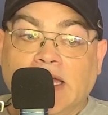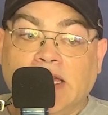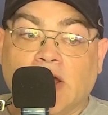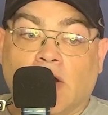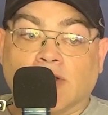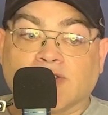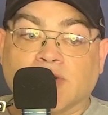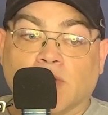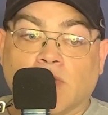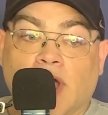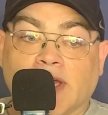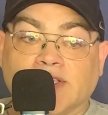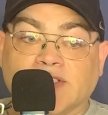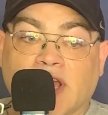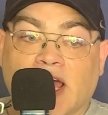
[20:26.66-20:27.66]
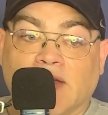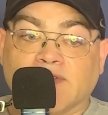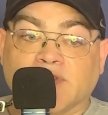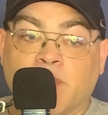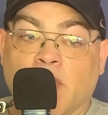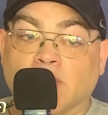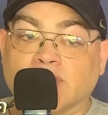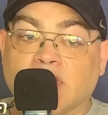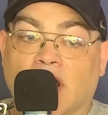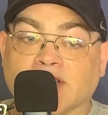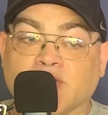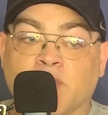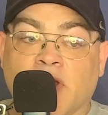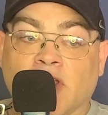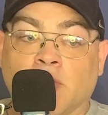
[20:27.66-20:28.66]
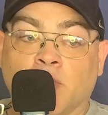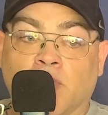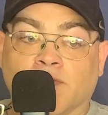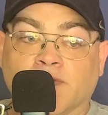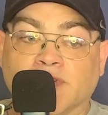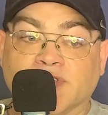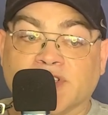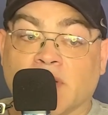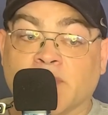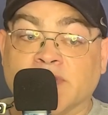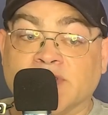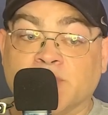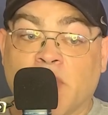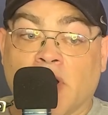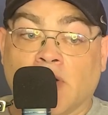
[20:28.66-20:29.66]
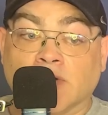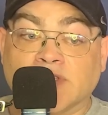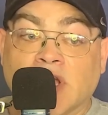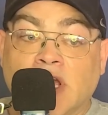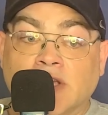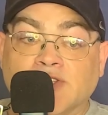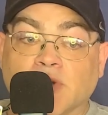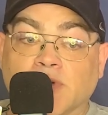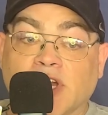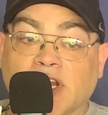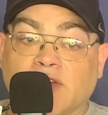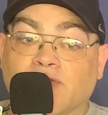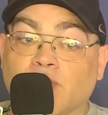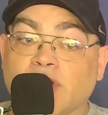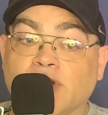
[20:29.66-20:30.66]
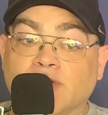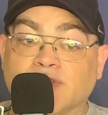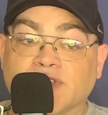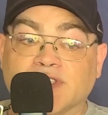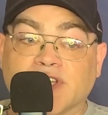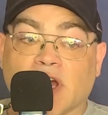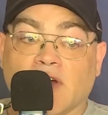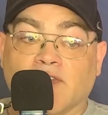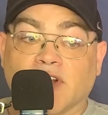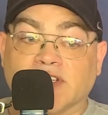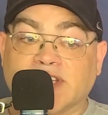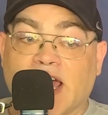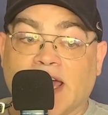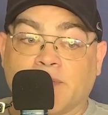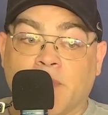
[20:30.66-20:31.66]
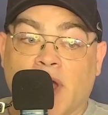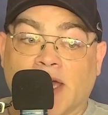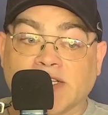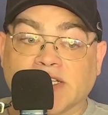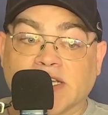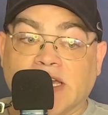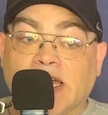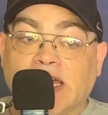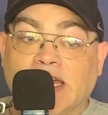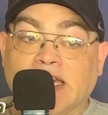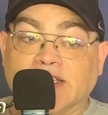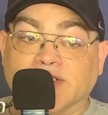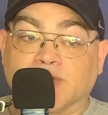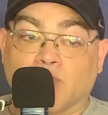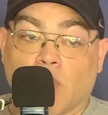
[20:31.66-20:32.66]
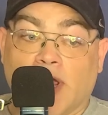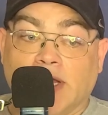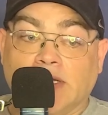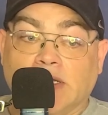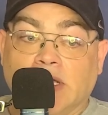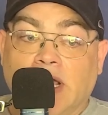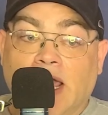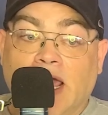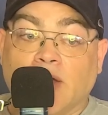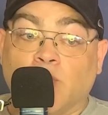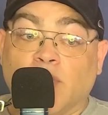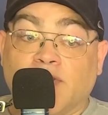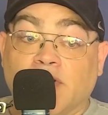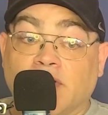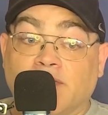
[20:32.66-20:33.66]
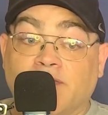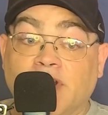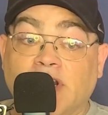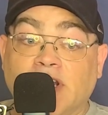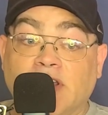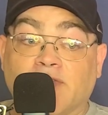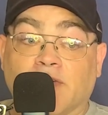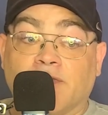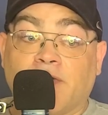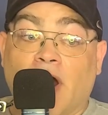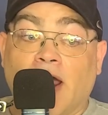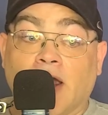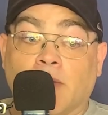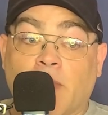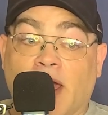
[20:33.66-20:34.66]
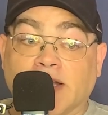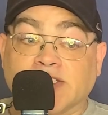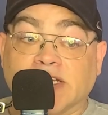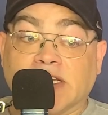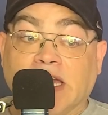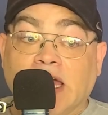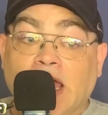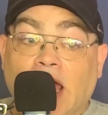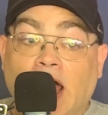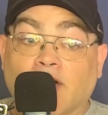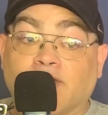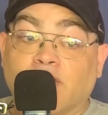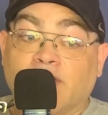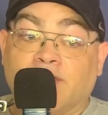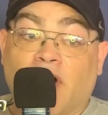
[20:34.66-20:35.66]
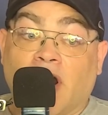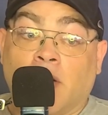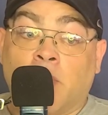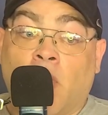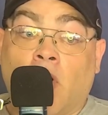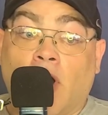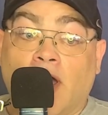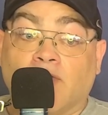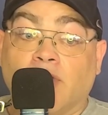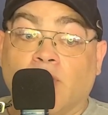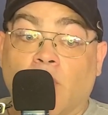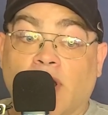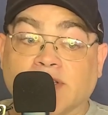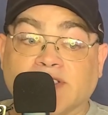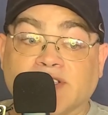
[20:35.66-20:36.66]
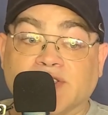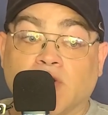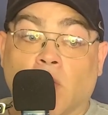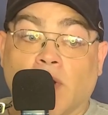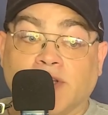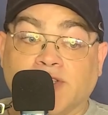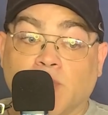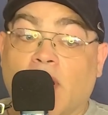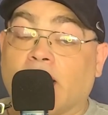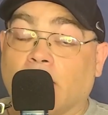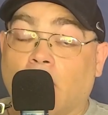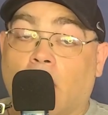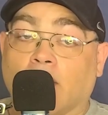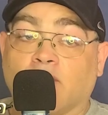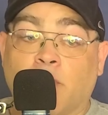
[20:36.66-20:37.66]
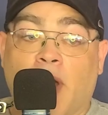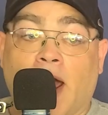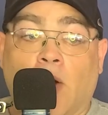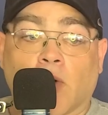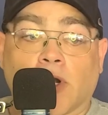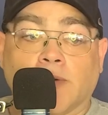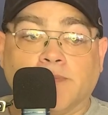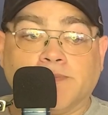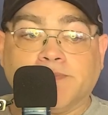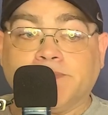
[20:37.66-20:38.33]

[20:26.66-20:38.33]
he also likes to have spell slots available for summon spells, so getting free uses of an attack magic is great. And with an affinity for fire magic, a free Fireball every rest is going to add a lot of power.